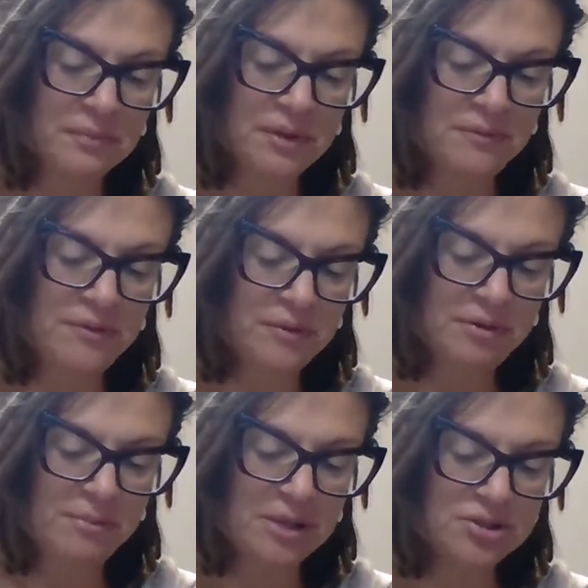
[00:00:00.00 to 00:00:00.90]
If you
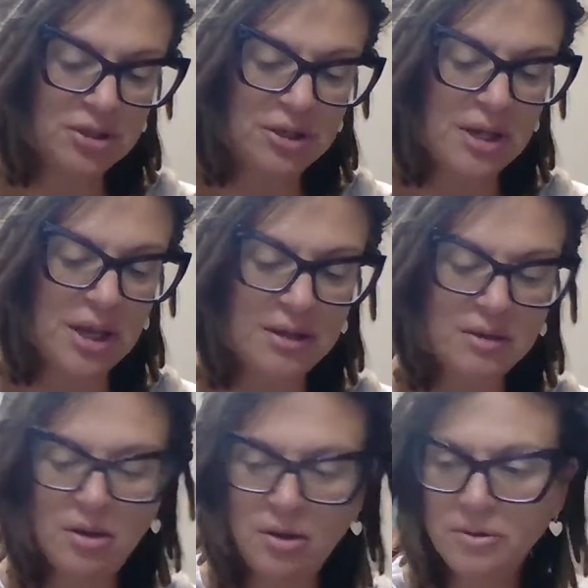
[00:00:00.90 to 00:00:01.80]
can imagine a
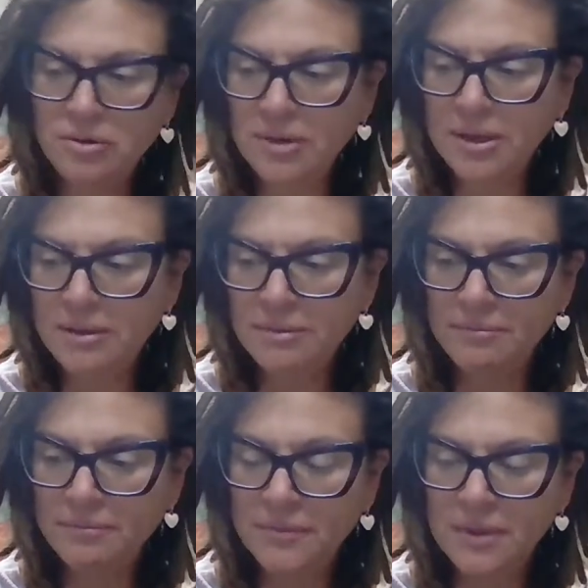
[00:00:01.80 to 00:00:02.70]
9-card grid.
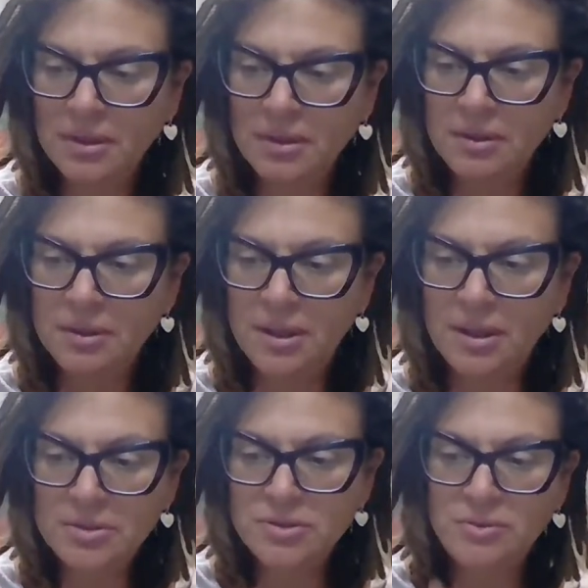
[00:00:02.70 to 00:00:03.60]
And
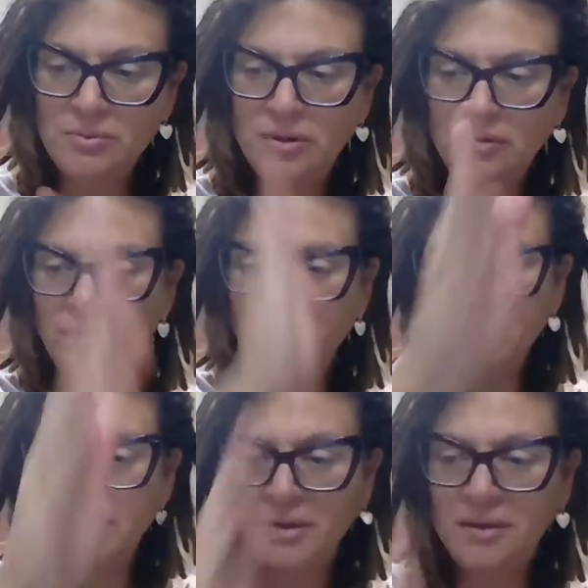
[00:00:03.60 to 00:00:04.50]
I do 1, 2,
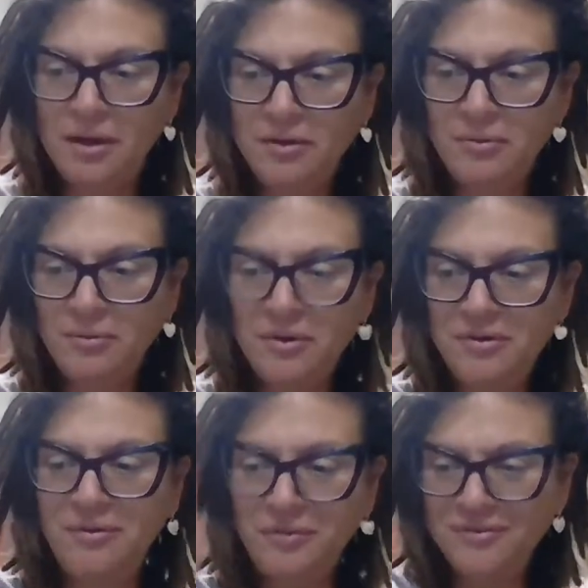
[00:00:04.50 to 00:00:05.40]
3, and then I do 1,
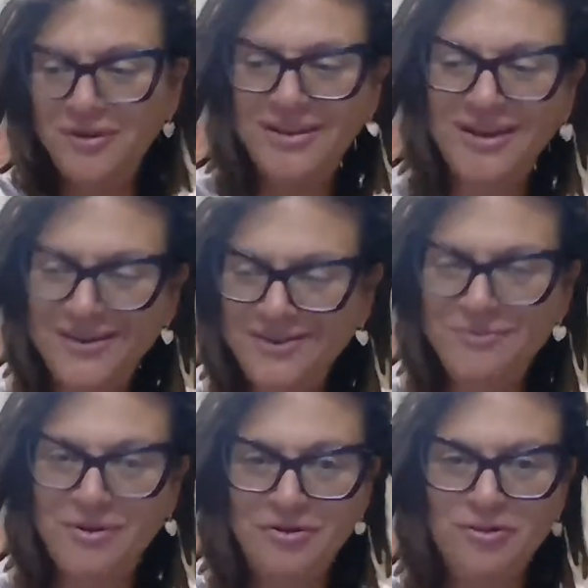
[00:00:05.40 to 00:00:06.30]
2, 3, and then I do
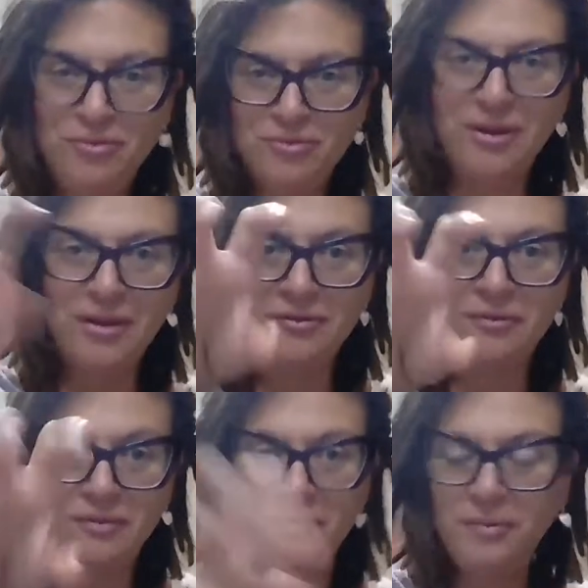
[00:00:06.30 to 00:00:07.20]
1, 2, 3. And so
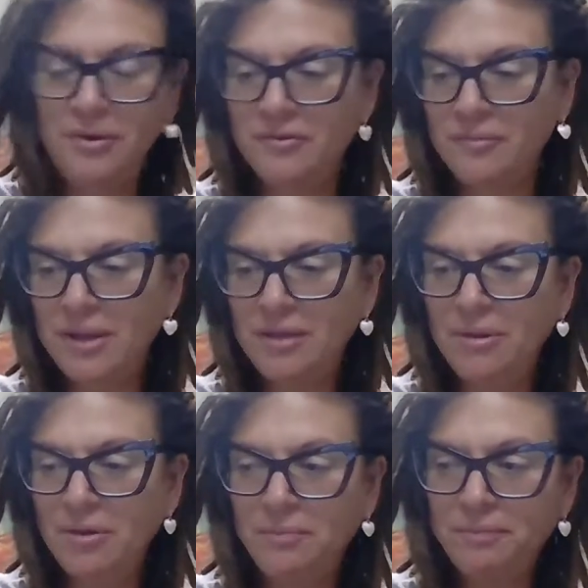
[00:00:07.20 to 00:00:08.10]
this one is right in the
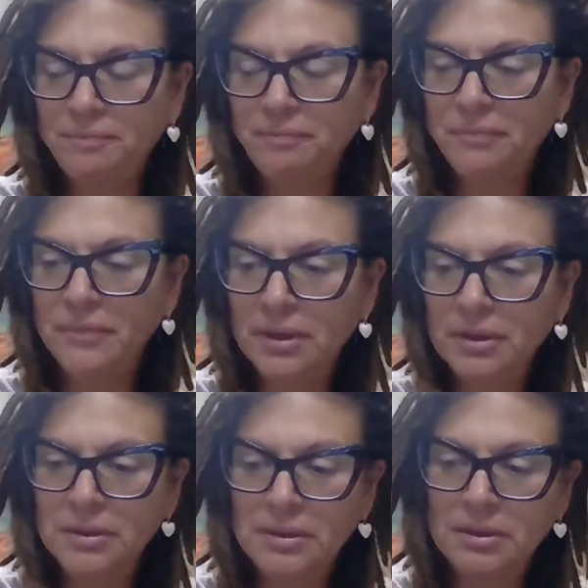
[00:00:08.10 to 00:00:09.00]
middle.
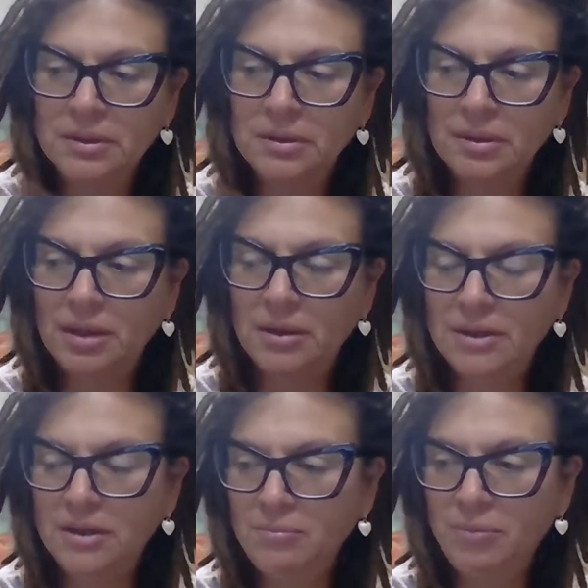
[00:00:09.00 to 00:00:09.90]
Yeah, I
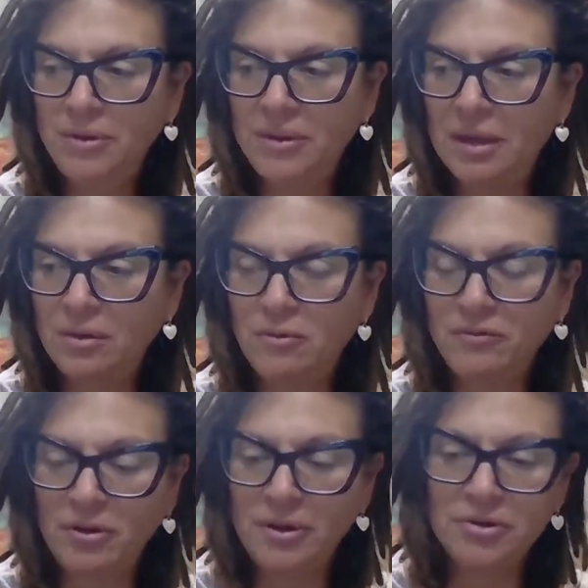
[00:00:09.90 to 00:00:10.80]
didn't put that
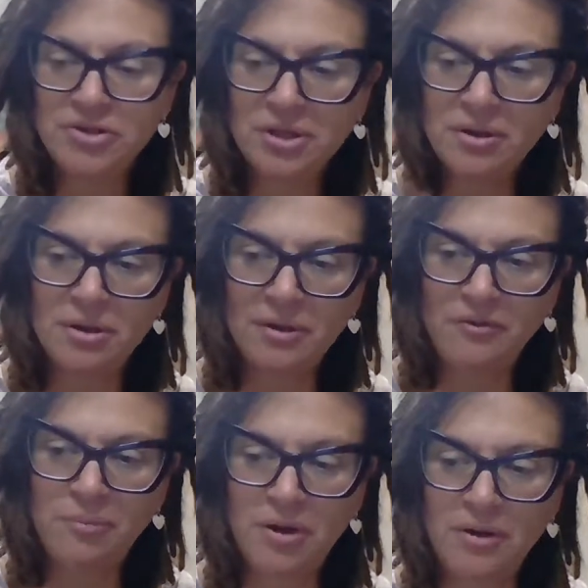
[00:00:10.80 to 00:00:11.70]
overall energy card as
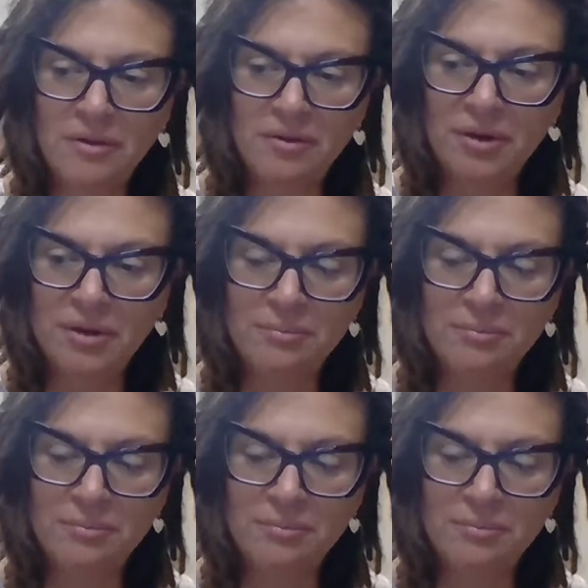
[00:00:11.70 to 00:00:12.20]
part of the grid.